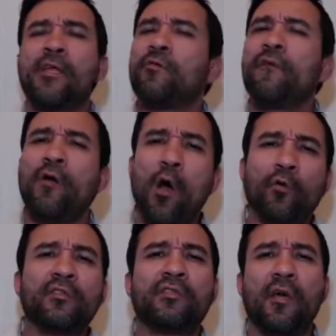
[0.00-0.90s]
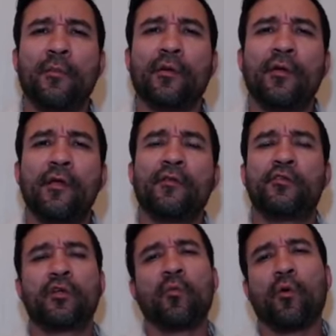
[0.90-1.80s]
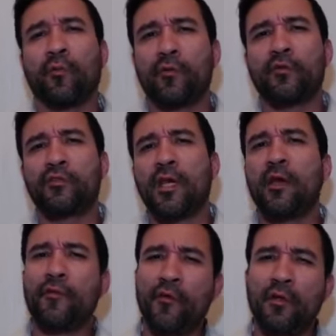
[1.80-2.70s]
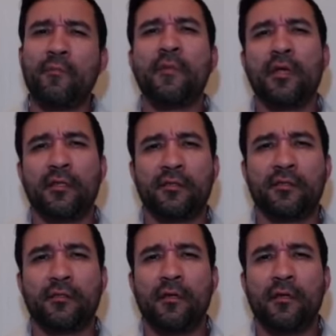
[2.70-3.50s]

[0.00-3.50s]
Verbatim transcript: You have a whole summer that you can work with your child 30 minutes,